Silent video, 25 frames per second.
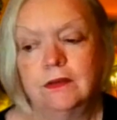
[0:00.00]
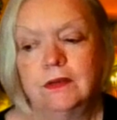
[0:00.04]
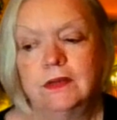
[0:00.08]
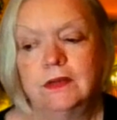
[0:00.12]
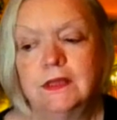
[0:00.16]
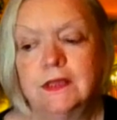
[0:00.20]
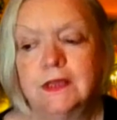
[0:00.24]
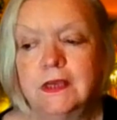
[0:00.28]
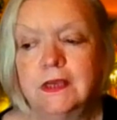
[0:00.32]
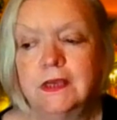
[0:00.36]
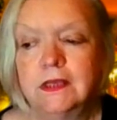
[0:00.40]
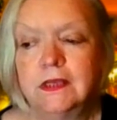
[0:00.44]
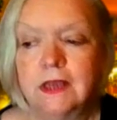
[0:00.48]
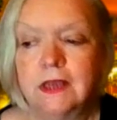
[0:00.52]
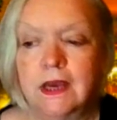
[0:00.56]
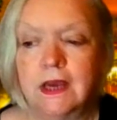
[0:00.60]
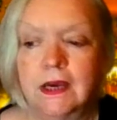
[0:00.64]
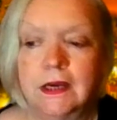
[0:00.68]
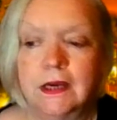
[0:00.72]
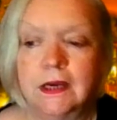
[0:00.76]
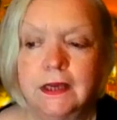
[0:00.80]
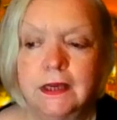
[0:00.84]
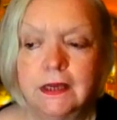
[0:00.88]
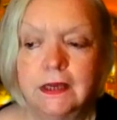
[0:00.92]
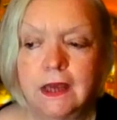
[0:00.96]
The only thing
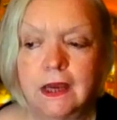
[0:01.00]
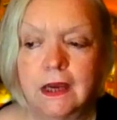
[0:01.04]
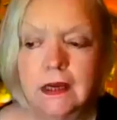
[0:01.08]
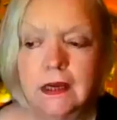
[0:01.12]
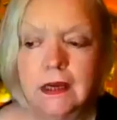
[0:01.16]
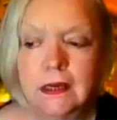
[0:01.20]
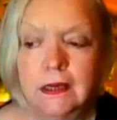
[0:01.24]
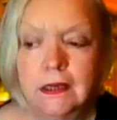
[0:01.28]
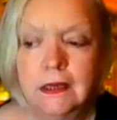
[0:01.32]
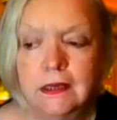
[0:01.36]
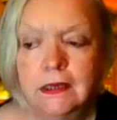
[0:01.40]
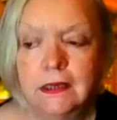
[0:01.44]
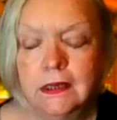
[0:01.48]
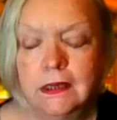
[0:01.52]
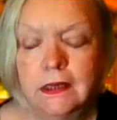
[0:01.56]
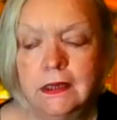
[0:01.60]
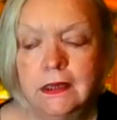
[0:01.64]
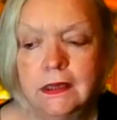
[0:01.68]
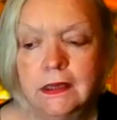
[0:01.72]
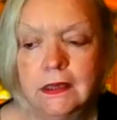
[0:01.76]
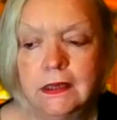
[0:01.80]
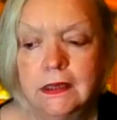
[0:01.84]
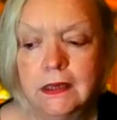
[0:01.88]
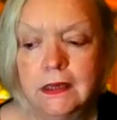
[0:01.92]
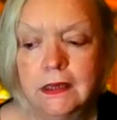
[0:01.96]
that I, I
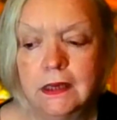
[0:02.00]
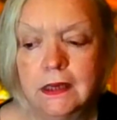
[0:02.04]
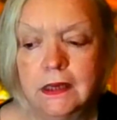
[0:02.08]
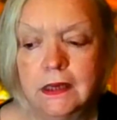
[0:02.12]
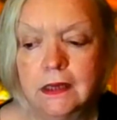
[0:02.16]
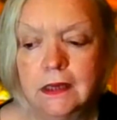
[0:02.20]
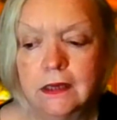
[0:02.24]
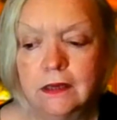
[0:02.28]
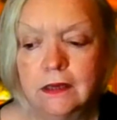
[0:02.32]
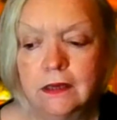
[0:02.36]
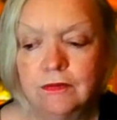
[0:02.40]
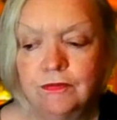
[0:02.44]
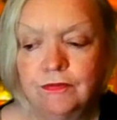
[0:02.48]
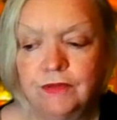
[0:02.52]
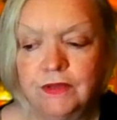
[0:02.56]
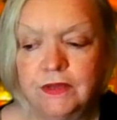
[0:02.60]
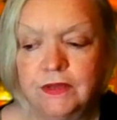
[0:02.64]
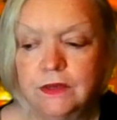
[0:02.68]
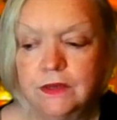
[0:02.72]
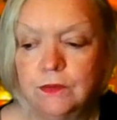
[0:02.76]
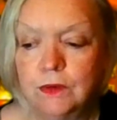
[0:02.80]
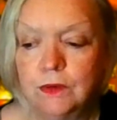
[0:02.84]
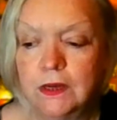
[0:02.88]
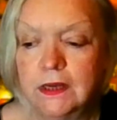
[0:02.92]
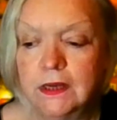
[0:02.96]
uh,
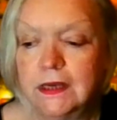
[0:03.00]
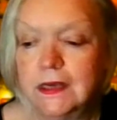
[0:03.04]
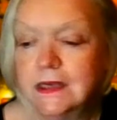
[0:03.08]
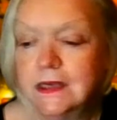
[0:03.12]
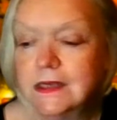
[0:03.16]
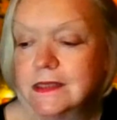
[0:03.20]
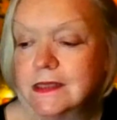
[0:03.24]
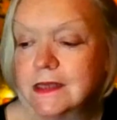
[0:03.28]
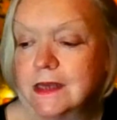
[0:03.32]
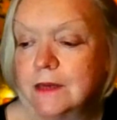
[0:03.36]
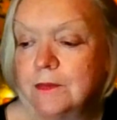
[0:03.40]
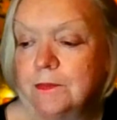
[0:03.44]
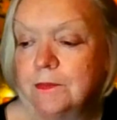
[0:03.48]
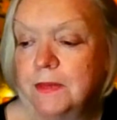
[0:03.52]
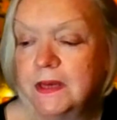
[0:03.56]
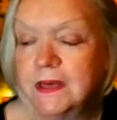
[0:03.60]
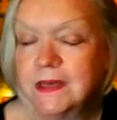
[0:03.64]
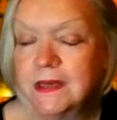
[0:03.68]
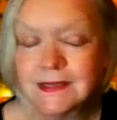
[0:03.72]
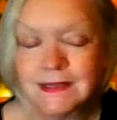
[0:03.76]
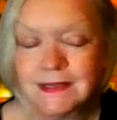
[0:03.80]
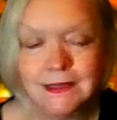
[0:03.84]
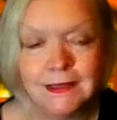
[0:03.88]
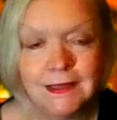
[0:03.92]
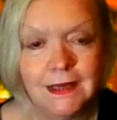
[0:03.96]
fear, well, it is a
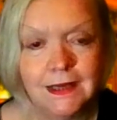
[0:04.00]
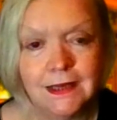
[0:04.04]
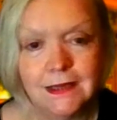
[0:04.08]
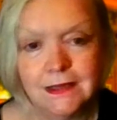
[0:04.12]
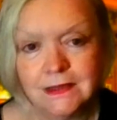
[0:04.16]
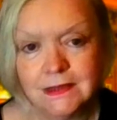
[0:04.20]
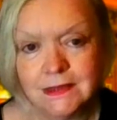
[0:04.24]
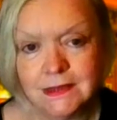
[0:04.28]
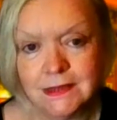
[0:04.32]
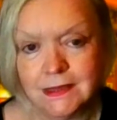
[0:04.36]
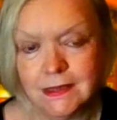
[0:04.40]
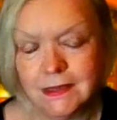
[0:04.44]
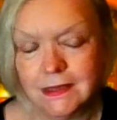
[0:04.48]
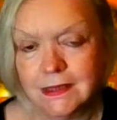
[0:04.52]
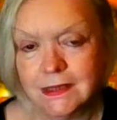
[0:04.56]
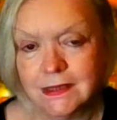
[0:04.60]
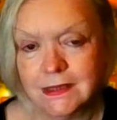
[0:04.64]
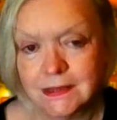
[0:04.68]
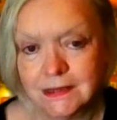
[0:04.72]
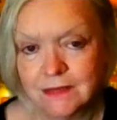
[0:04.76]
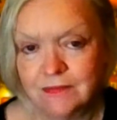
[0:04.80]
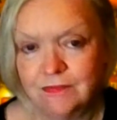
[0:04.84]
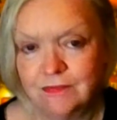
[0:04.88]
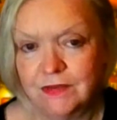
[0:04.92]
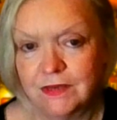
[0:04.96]
personality,
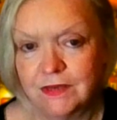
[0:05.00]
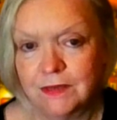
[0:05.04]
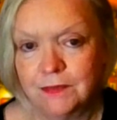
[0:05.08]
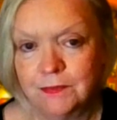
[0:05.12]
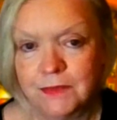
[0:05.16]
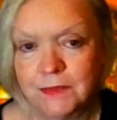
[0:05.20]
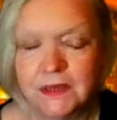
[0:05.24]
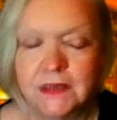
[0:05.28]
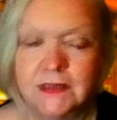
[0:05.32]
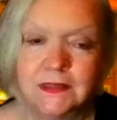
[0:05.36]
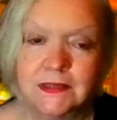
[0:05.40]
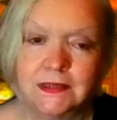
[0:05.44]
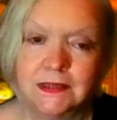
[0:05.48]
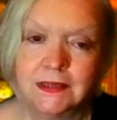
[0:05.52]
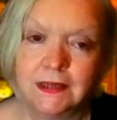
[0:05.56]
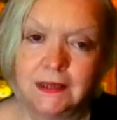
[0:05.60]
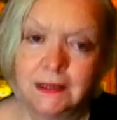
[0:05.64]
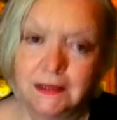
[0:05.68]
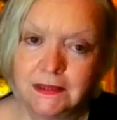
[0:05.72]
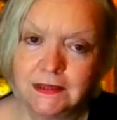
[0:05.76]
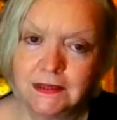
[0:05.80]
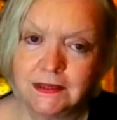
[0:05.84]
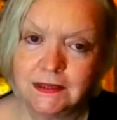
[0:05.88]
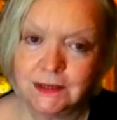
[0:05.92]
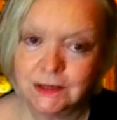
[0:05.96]
a severe
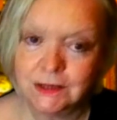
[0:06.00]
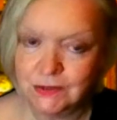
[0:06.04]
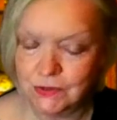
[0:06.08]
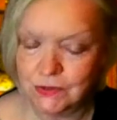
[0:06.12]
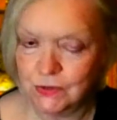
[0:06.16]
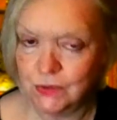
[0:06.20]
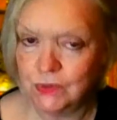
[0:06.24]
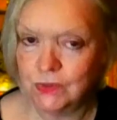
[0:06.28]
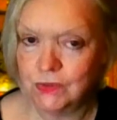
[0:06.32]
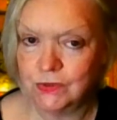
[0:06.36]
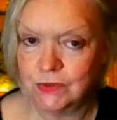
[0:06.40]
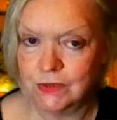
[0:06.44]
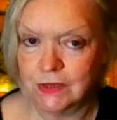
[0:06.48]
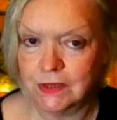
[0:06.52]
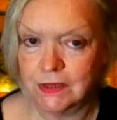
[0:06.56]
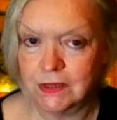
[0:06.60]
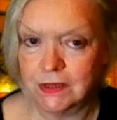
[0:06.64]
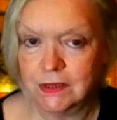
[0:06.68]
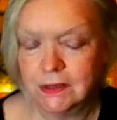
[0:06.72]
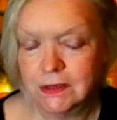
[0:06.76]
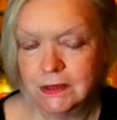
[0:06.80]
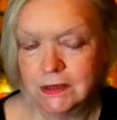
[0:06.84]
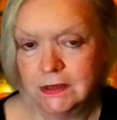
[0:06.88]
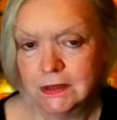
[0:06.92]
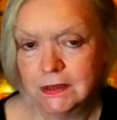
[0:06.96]
personality
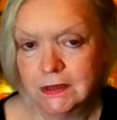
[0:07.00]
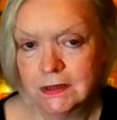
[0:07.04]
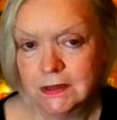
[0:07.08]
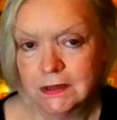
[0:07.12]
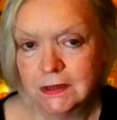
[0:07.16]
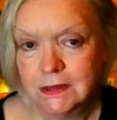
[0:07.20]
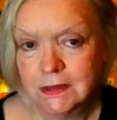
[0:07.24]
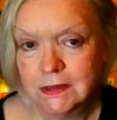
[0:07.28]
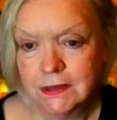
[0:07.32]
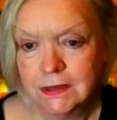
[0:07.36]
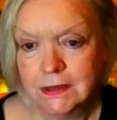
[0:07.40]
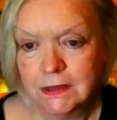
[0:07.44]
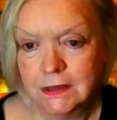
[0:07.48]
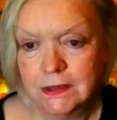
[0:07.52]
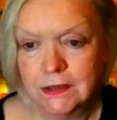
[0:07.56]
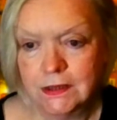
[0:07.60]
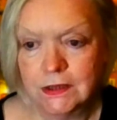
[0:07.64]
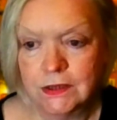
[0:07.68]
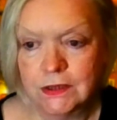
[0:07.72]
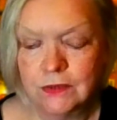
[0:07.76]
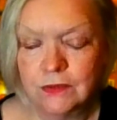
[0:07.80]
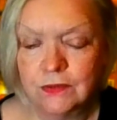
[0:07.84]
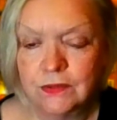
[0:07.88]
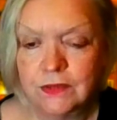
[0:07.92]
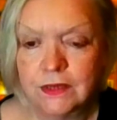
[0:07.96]
disorder.
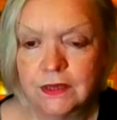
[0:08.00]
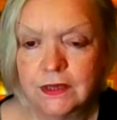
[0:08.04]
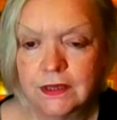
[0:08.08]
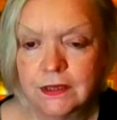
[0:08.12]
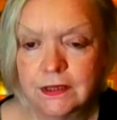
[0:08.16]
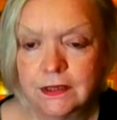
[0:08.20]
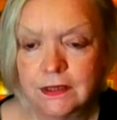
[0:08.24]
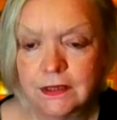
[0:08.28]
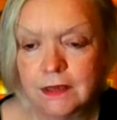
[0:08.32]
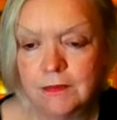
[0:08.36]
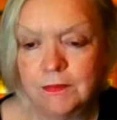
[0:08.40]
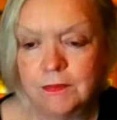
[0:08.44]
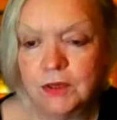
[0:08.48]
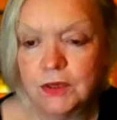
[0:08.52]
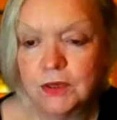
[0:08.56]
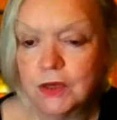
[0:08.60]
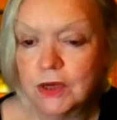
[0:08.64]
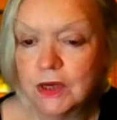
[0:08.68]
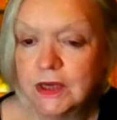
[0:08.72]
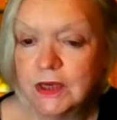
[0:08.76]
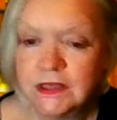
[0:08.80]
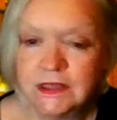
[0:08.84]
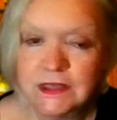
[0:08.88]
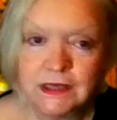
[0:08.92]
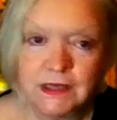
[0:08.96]
You know, that I'm
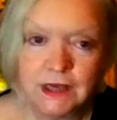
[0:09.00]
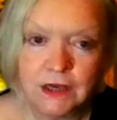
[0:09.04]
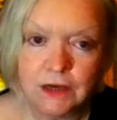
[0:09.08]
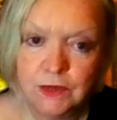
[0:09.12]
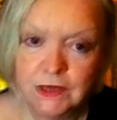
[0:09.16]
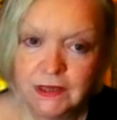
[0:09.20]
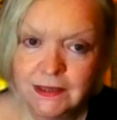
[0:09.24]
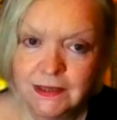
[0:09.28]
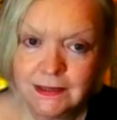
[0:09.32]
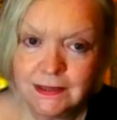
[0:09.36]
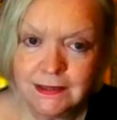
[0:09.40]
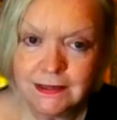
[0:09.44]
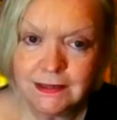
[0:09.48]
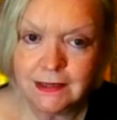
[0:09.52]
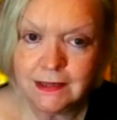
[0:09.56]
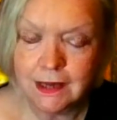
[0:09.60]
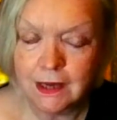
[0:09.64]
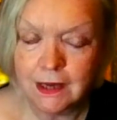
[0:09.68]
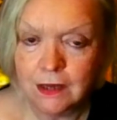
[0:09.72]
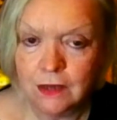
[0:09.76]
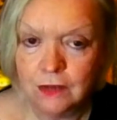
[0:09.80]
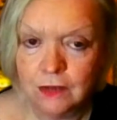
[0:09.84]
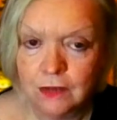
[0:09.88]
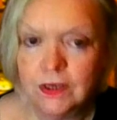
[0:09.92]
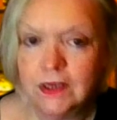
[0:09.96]
not going to go into
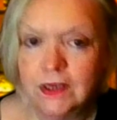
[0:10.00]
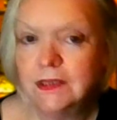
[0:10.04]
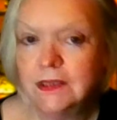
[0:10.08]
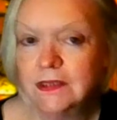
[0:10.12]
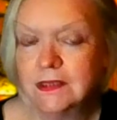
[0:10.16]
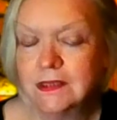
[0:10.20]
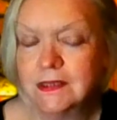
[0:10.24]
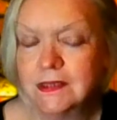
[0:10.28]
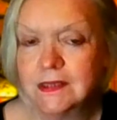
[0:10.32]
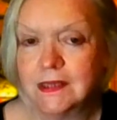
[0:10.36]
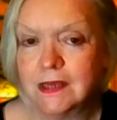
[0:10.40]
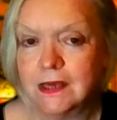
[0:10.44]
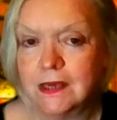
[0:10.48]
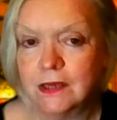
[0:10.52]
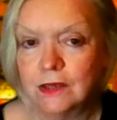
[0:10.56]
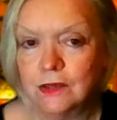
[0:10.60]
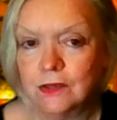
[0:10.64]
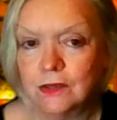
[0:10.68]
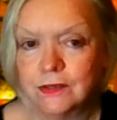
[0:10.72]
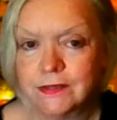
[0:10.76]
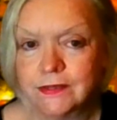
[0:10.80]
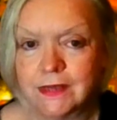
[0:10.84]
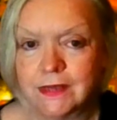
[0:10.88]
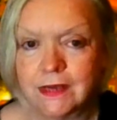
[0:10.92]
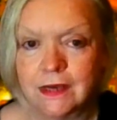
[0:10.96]
that. Look into that
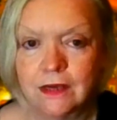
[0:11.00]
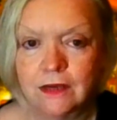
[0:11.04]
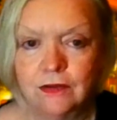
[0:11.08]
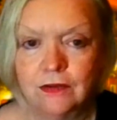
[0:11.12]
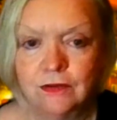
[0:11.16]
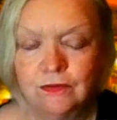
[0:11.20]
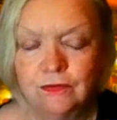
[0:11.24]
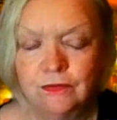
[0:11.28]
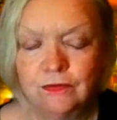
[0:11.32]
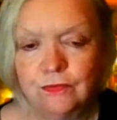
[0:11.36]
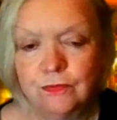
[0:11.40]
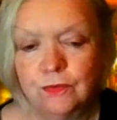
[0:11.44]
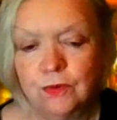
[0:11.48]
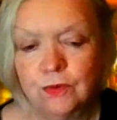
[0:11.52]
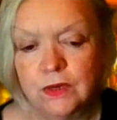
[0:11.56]
yourself.